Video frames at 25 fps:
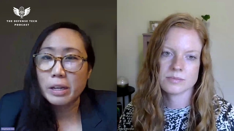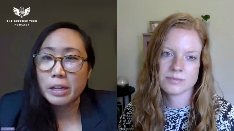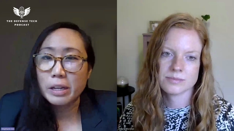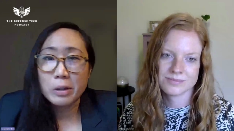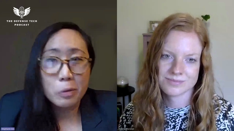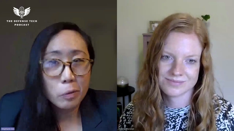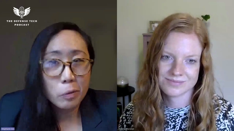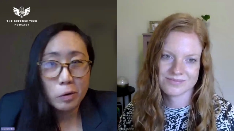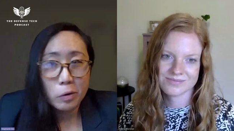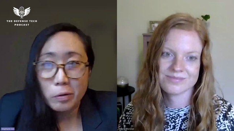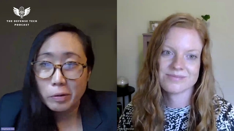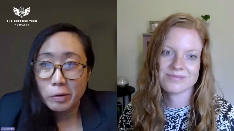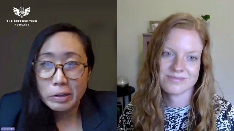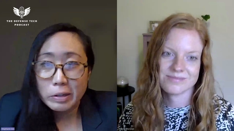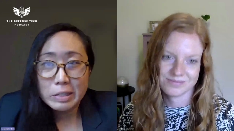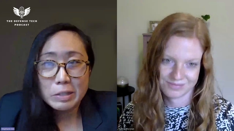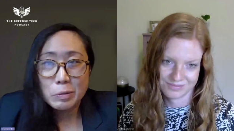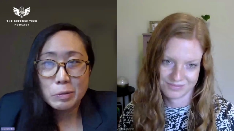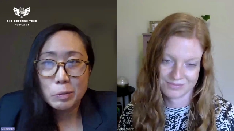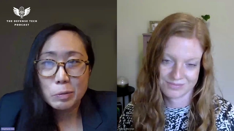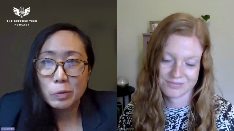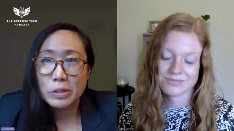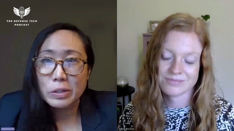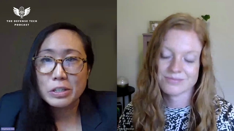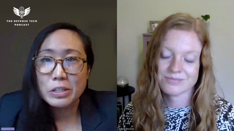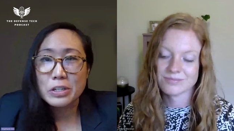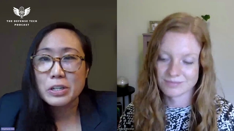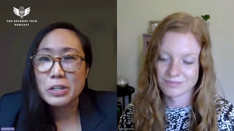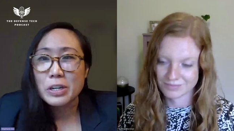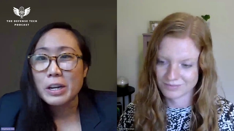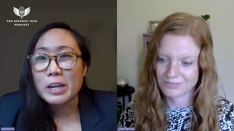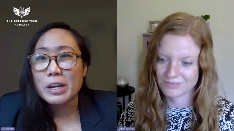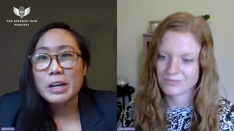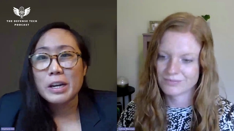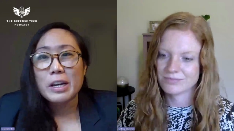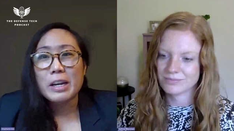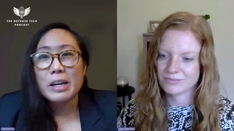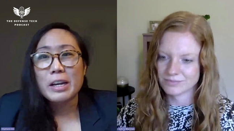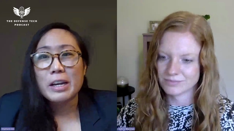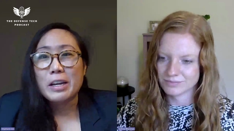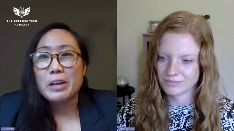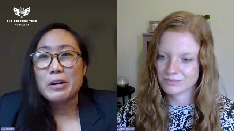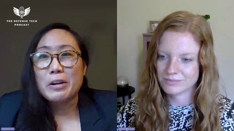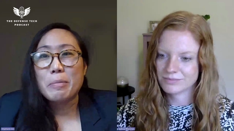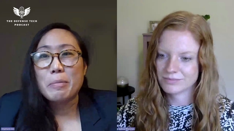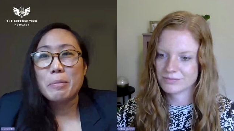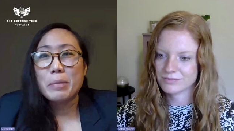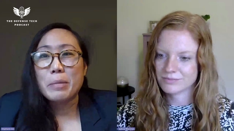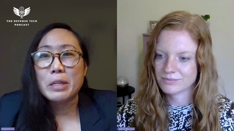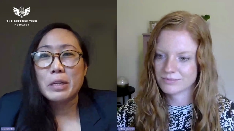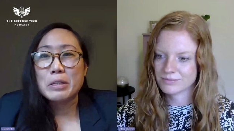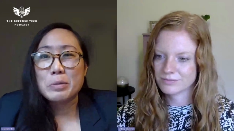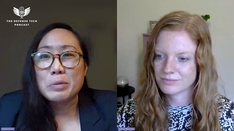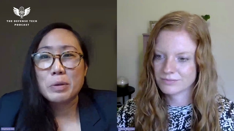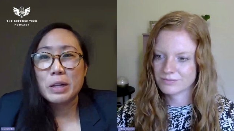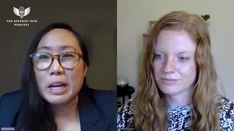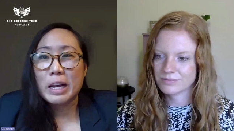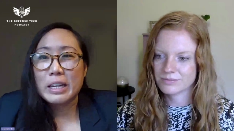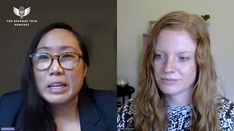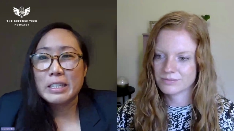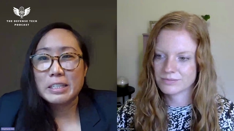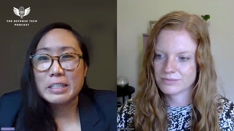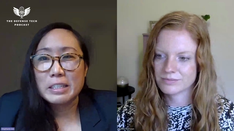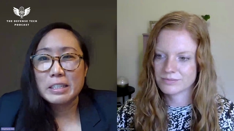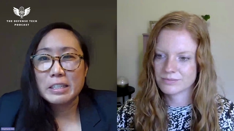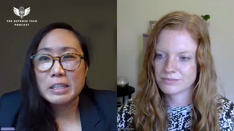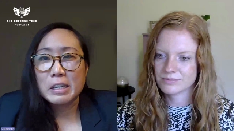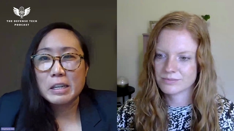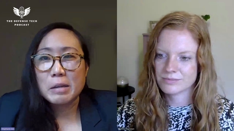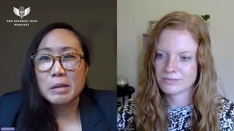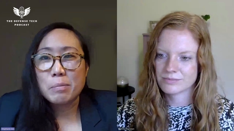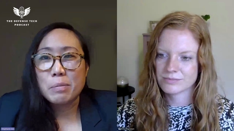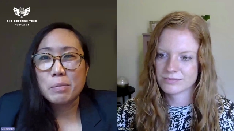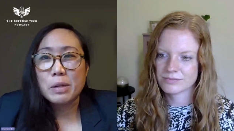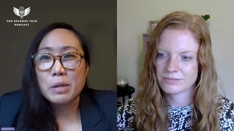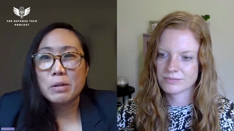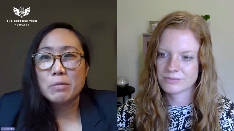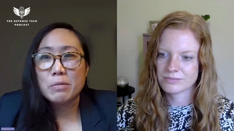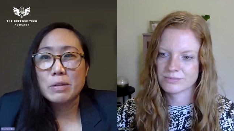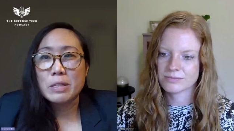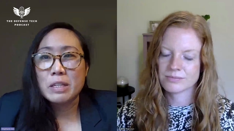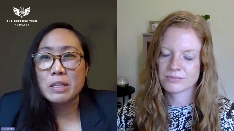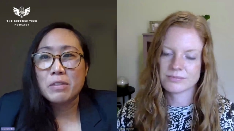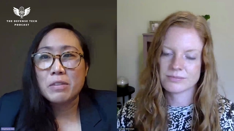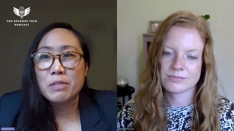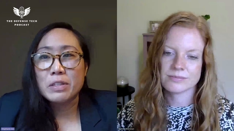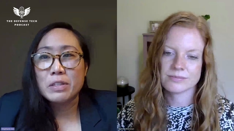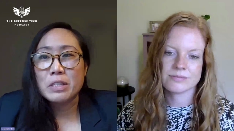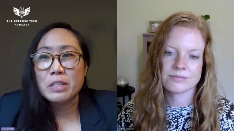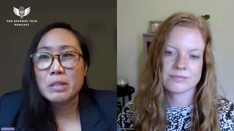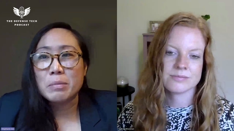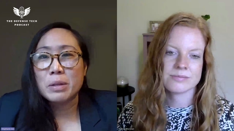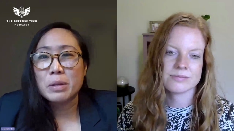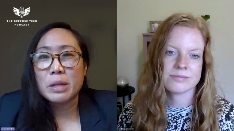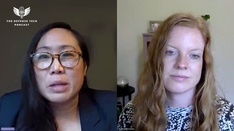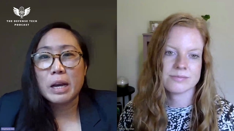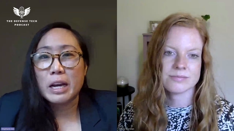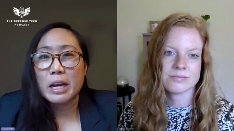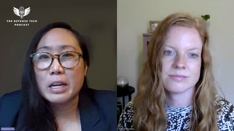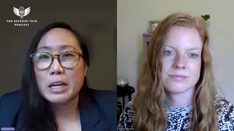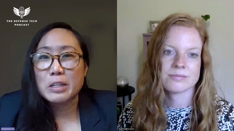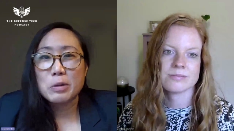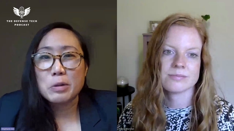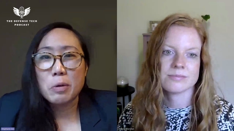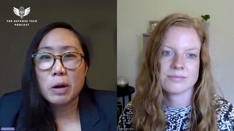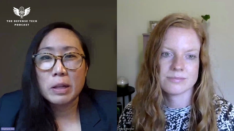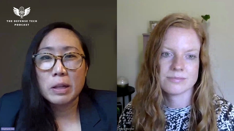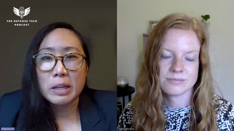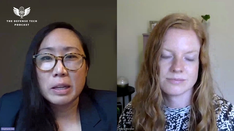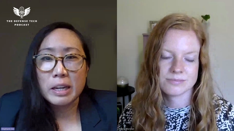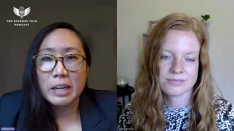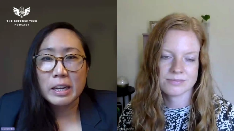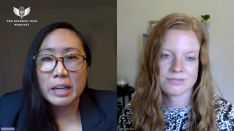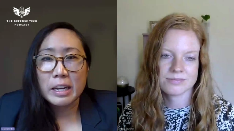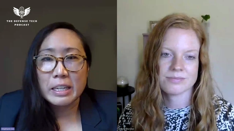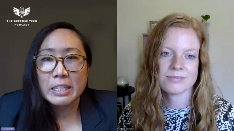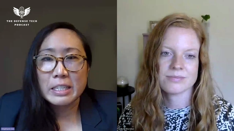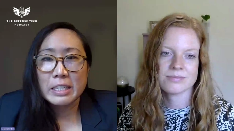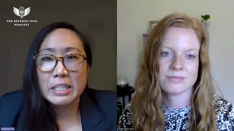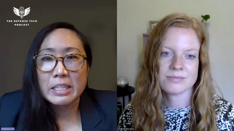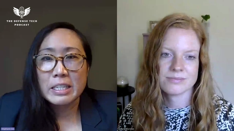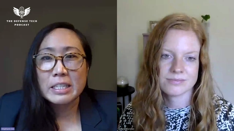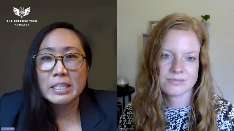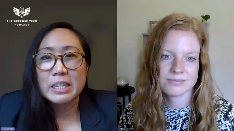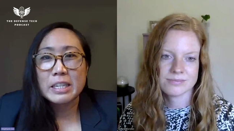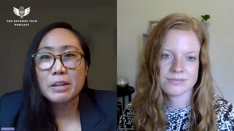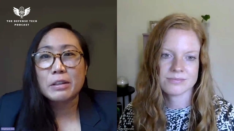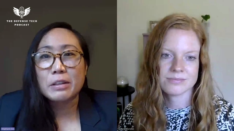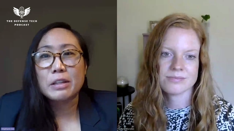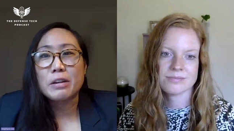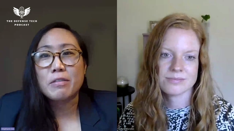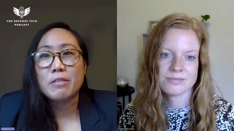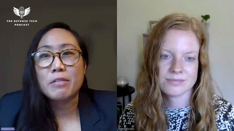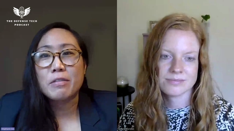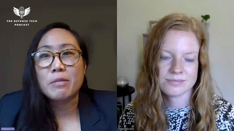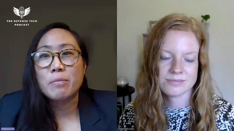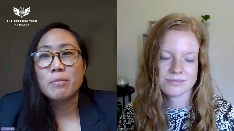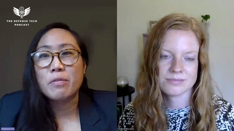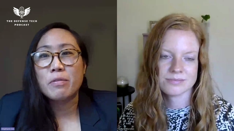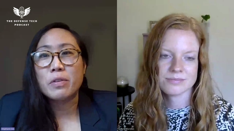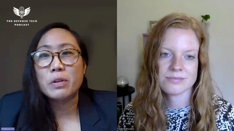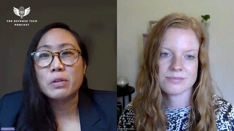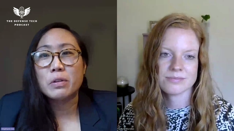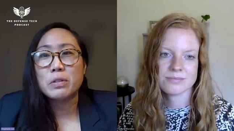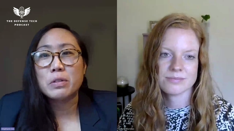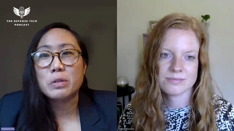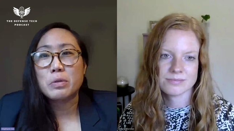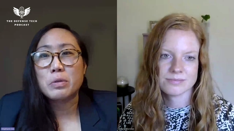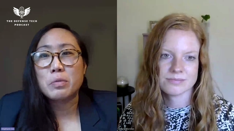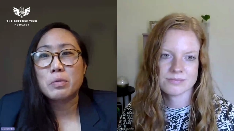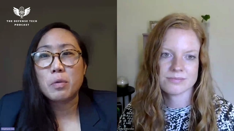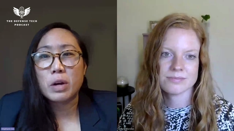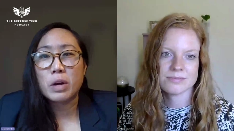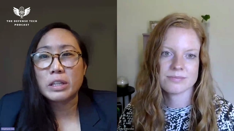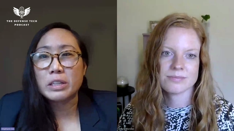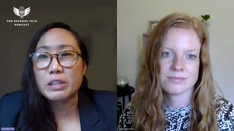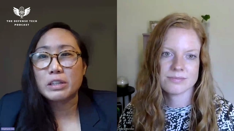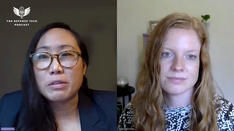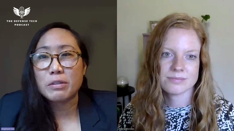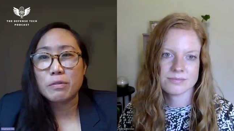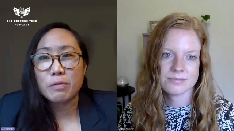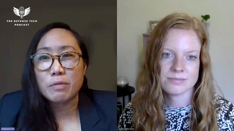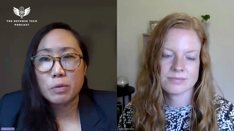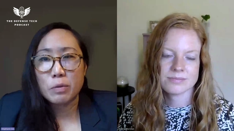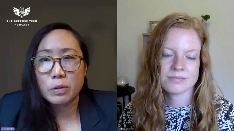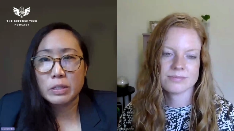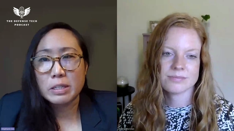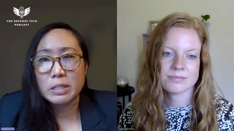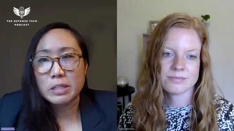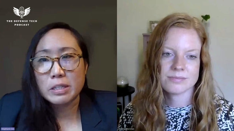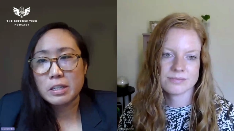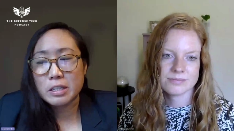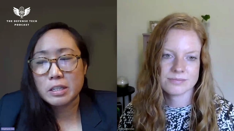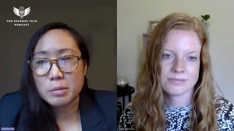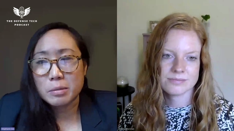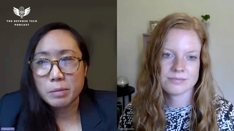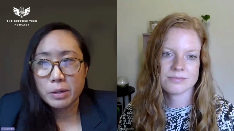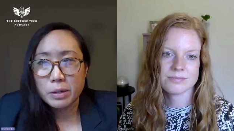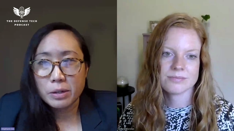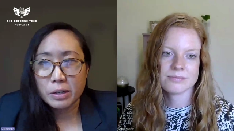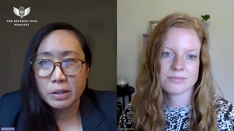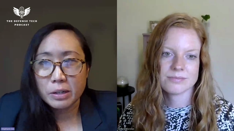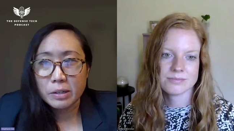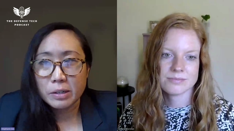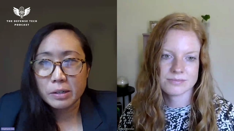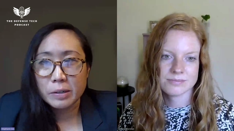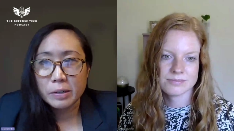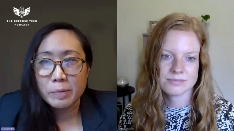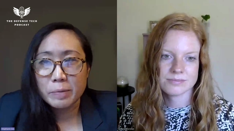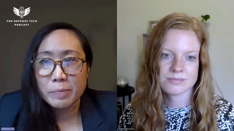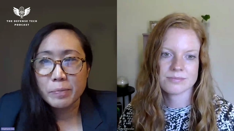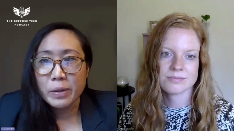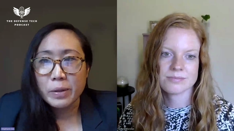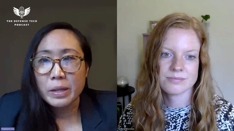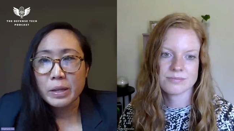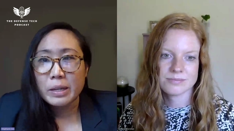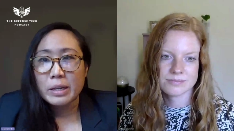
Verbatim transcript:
Speaker 1: inquiries, which mm-hmm. you know means we'll ideally be receiving some of the highest quality ideas out there from folks who want their voices to be heard.